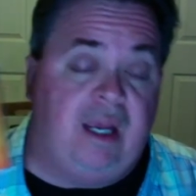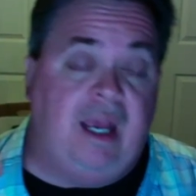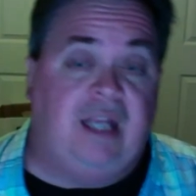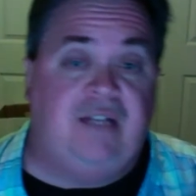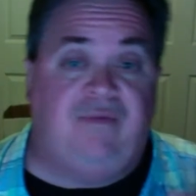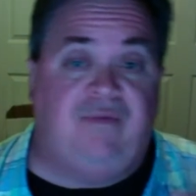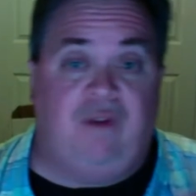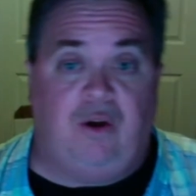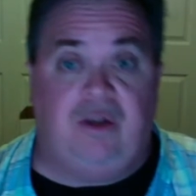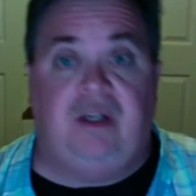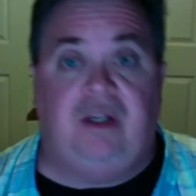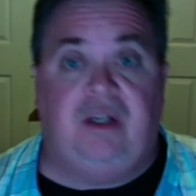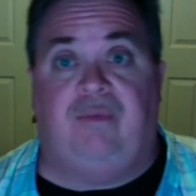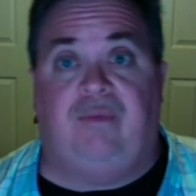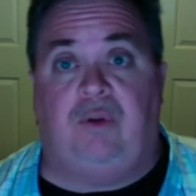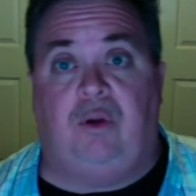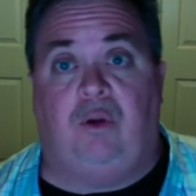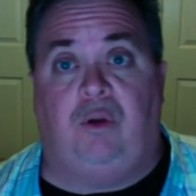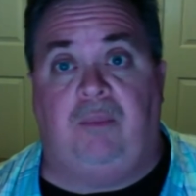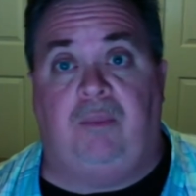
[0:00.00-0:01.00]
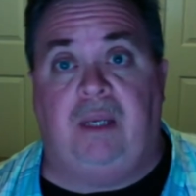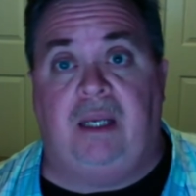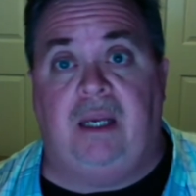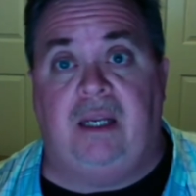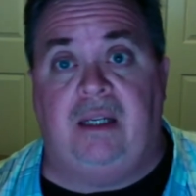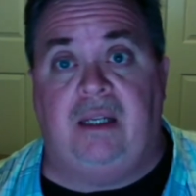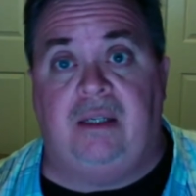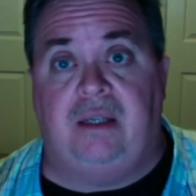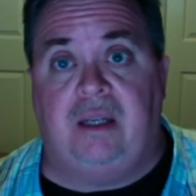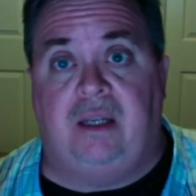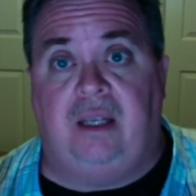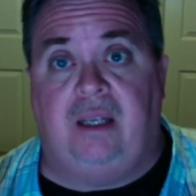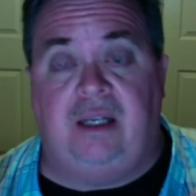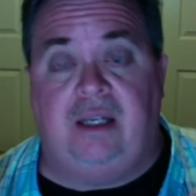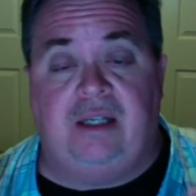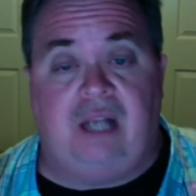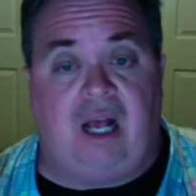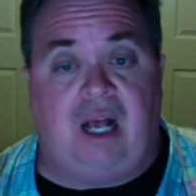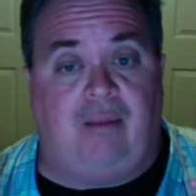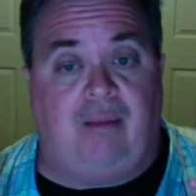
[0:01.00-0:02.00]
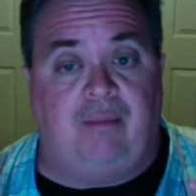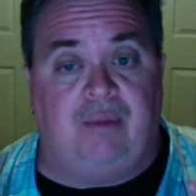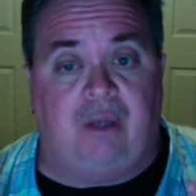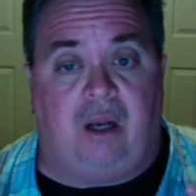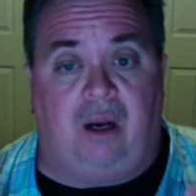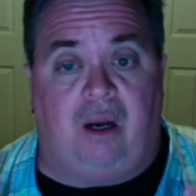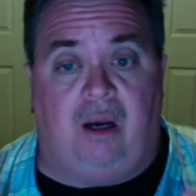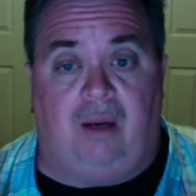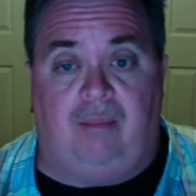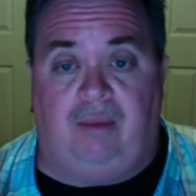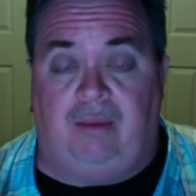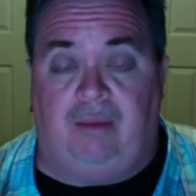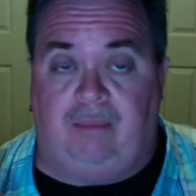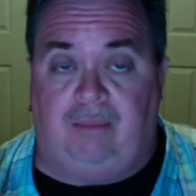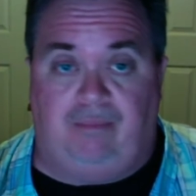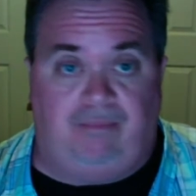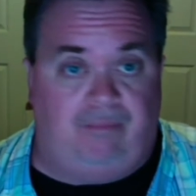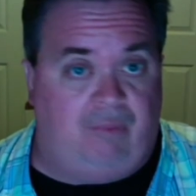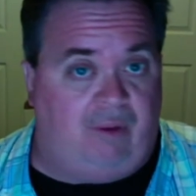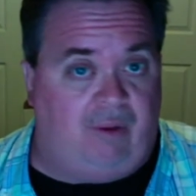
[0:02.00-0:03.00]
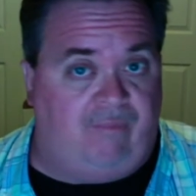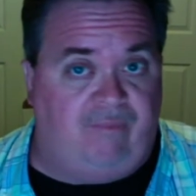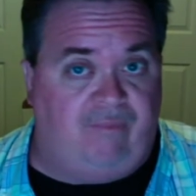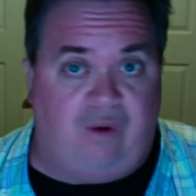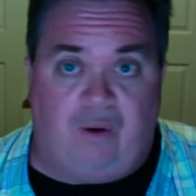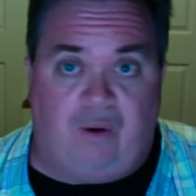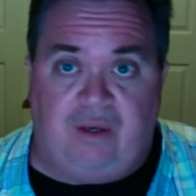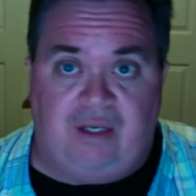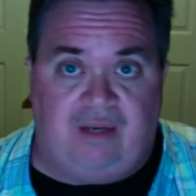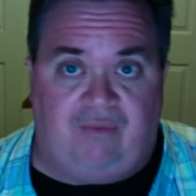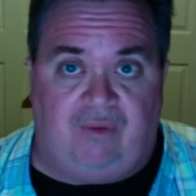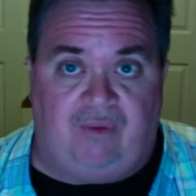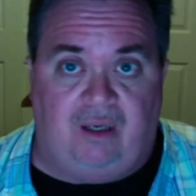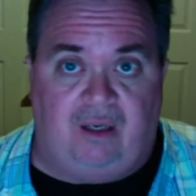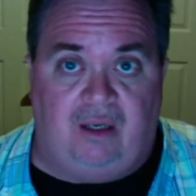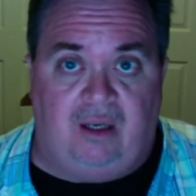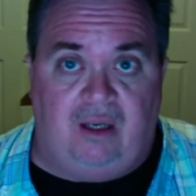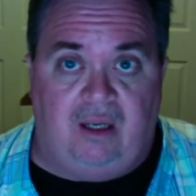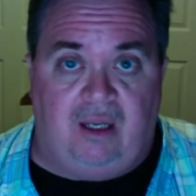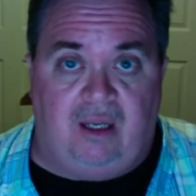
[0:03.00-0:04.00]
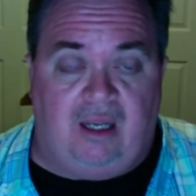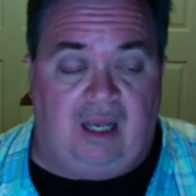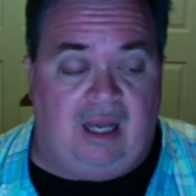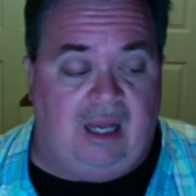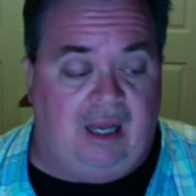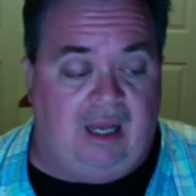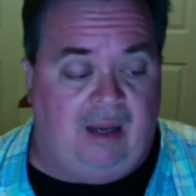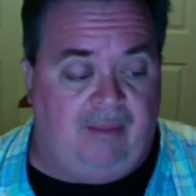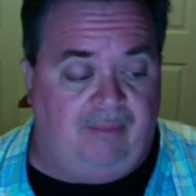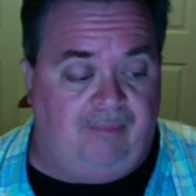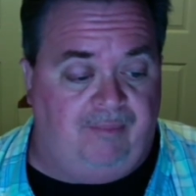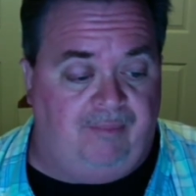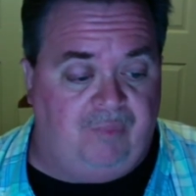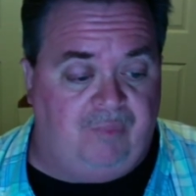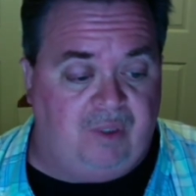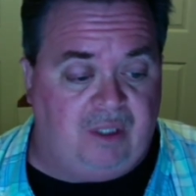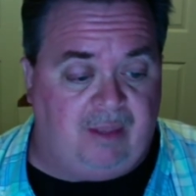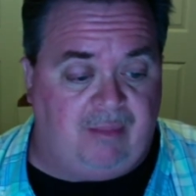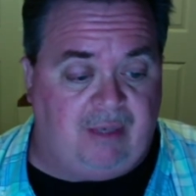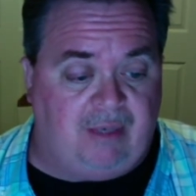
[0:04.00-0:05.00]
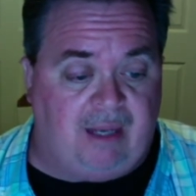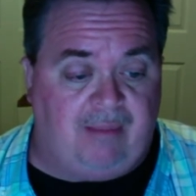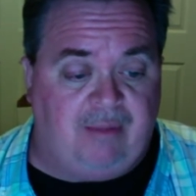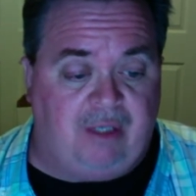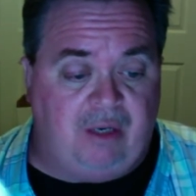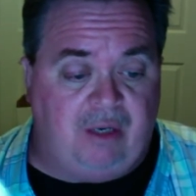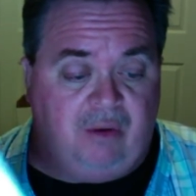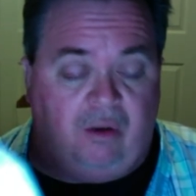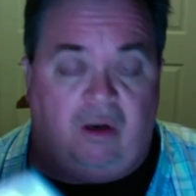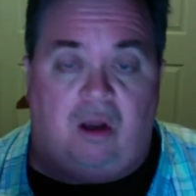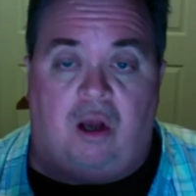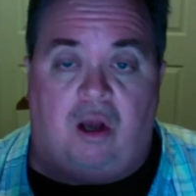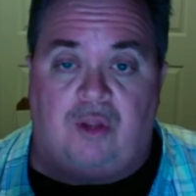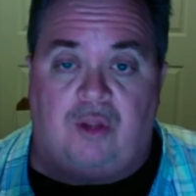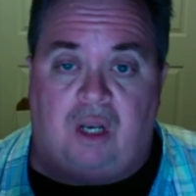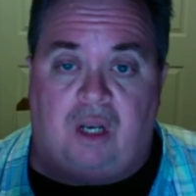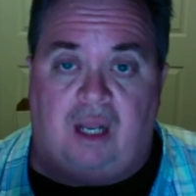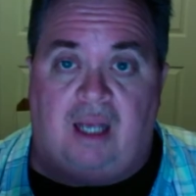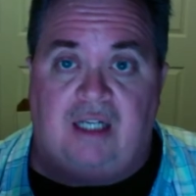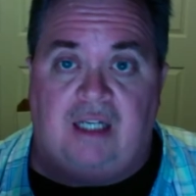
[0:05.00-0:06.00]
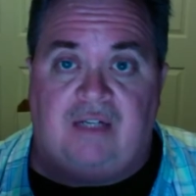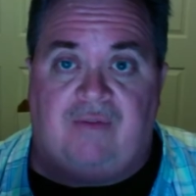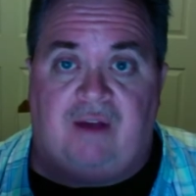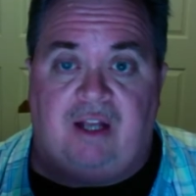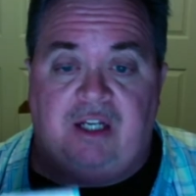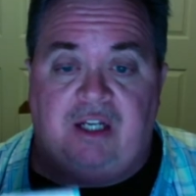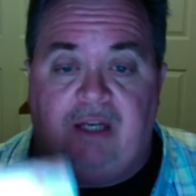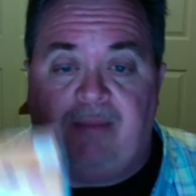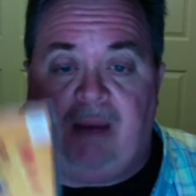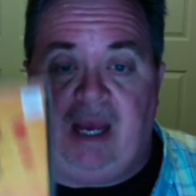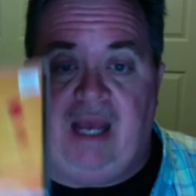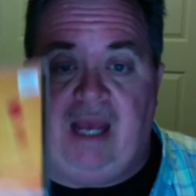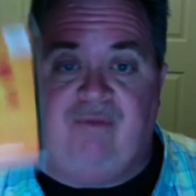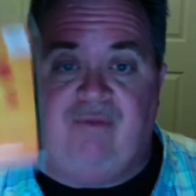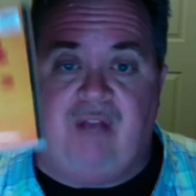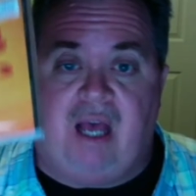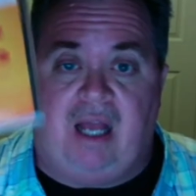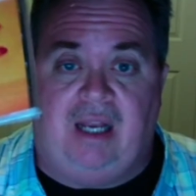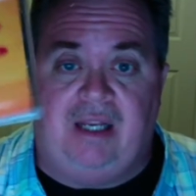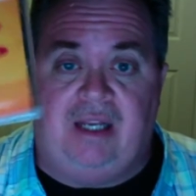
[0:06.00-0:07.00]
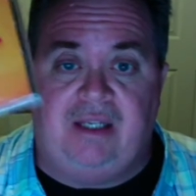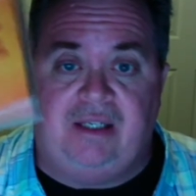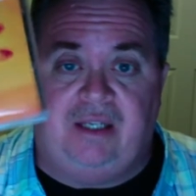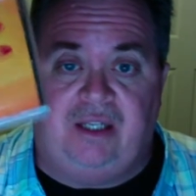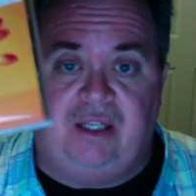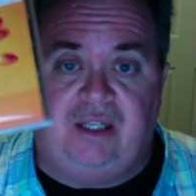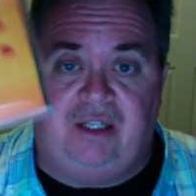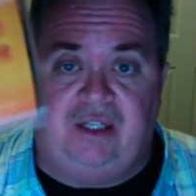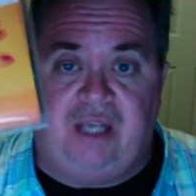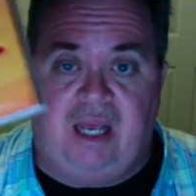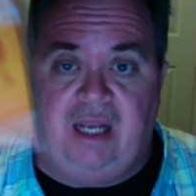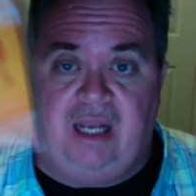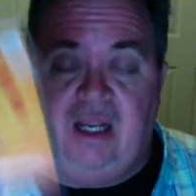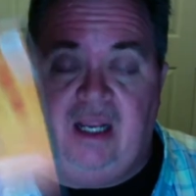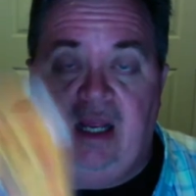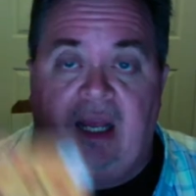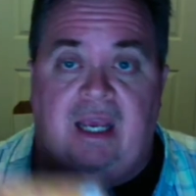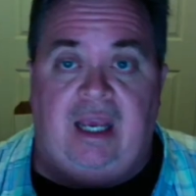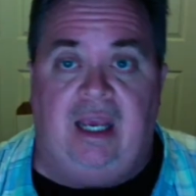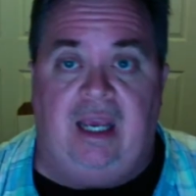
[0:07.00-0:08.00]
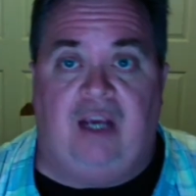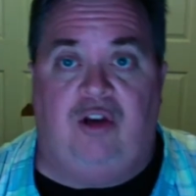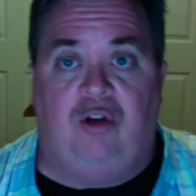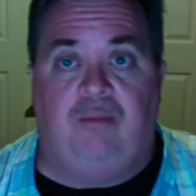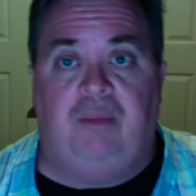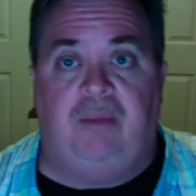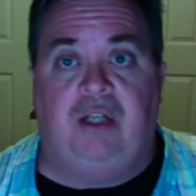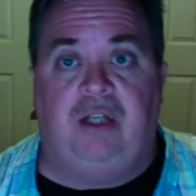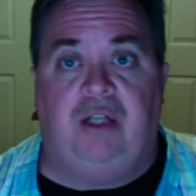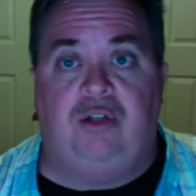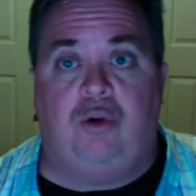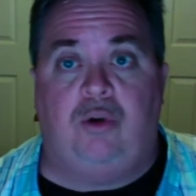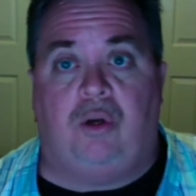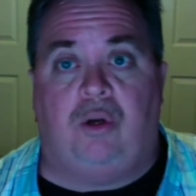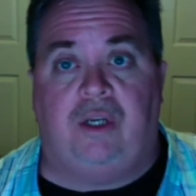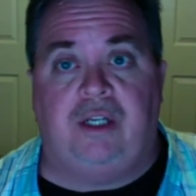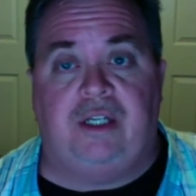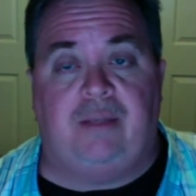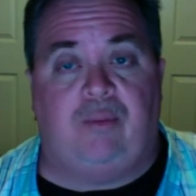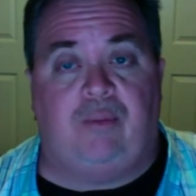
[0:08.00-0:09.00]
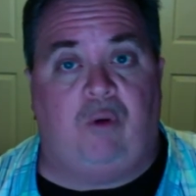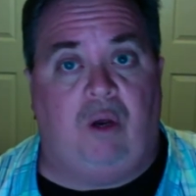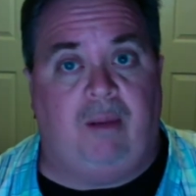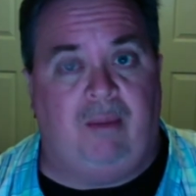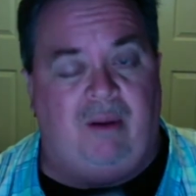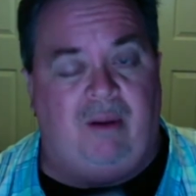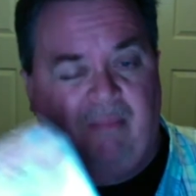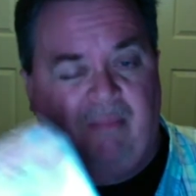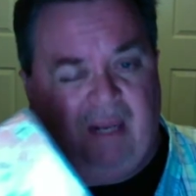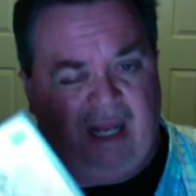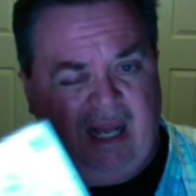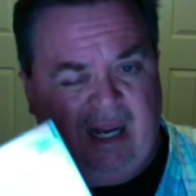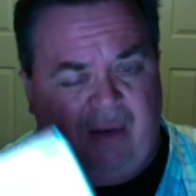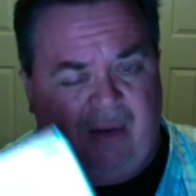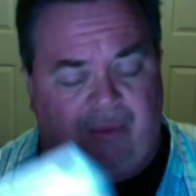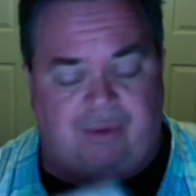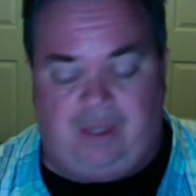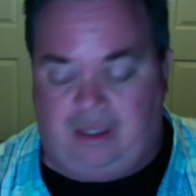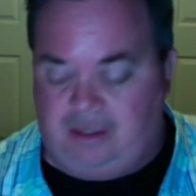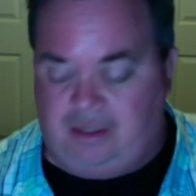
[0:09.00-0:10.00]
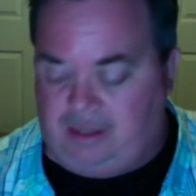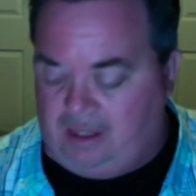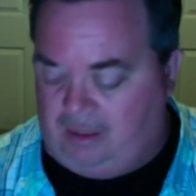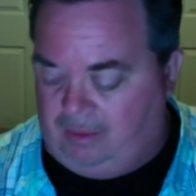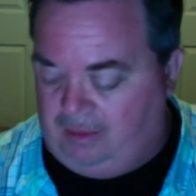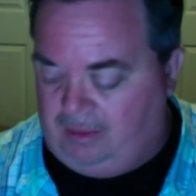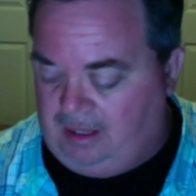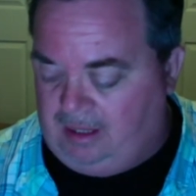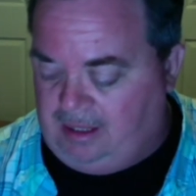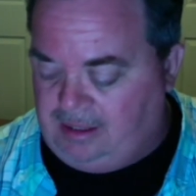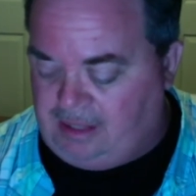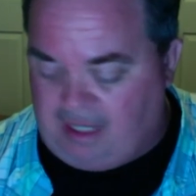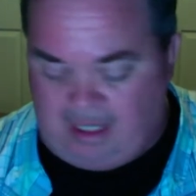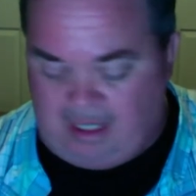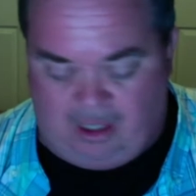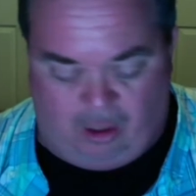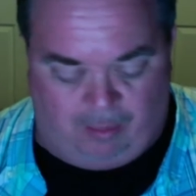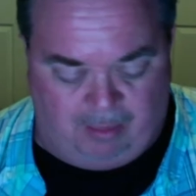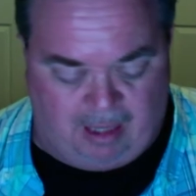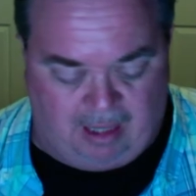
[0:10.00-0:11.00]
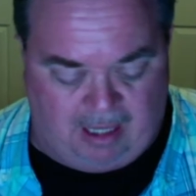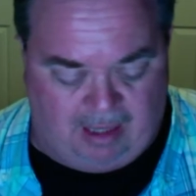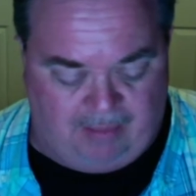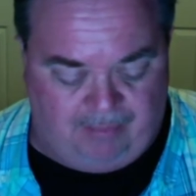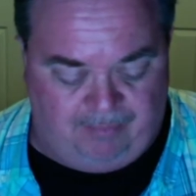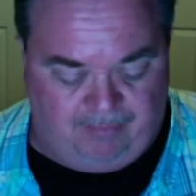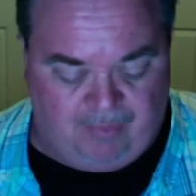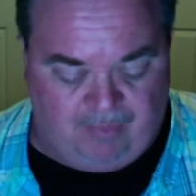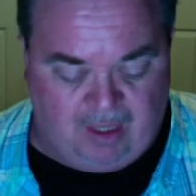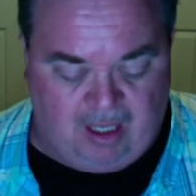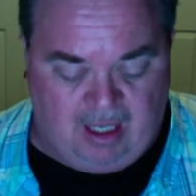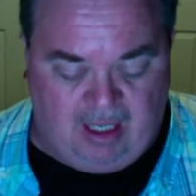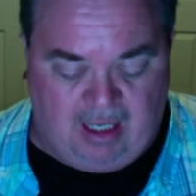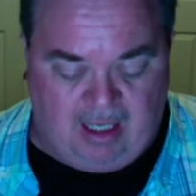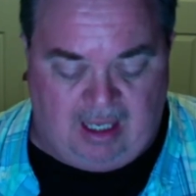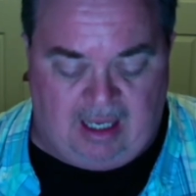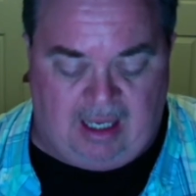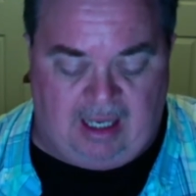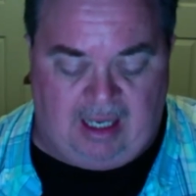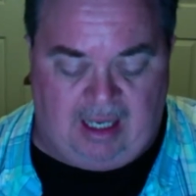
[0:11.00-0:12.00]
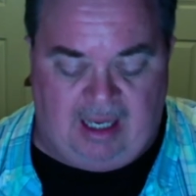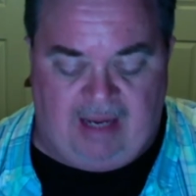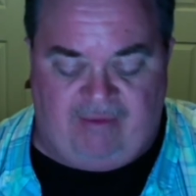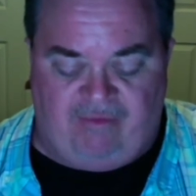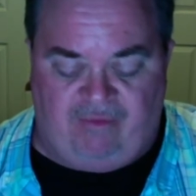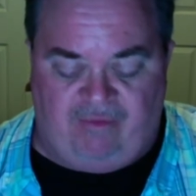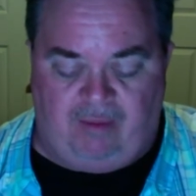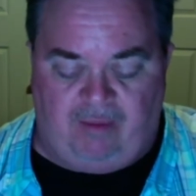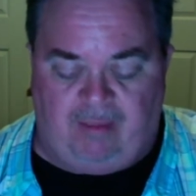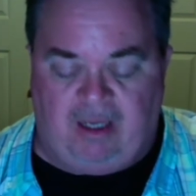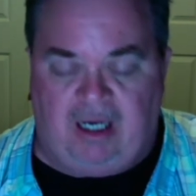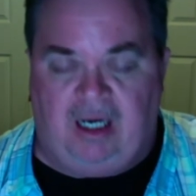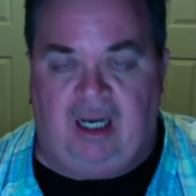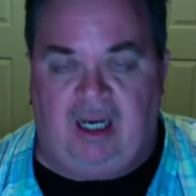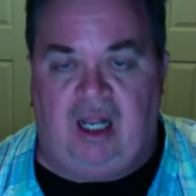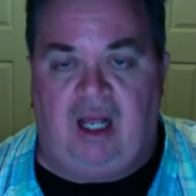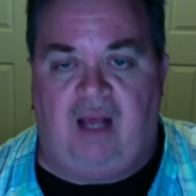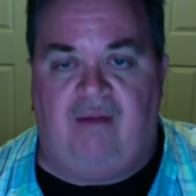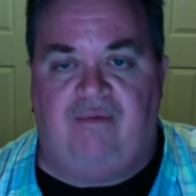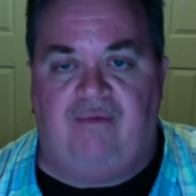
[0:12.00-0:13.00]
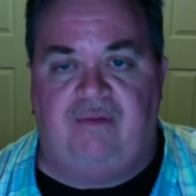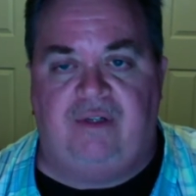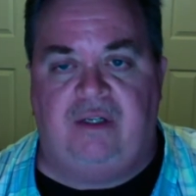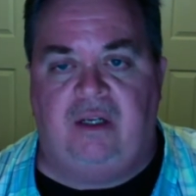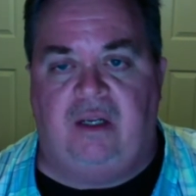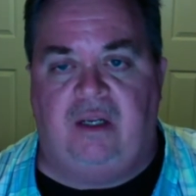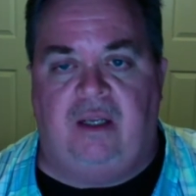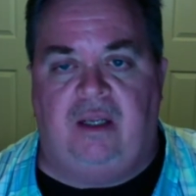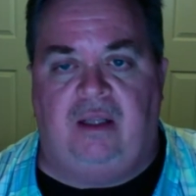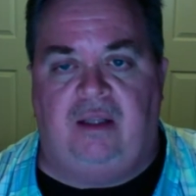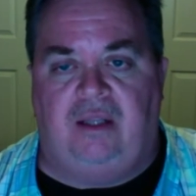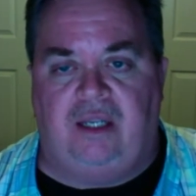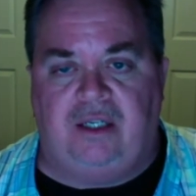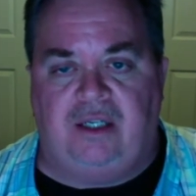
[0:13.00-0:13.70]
it's very difficult because his albums are very different. Sometimes they're along the lines of Hot Chip. I have not listened to this yet. It could be a total disappointment, but I don't think so. At least I hope not. Everybody loves this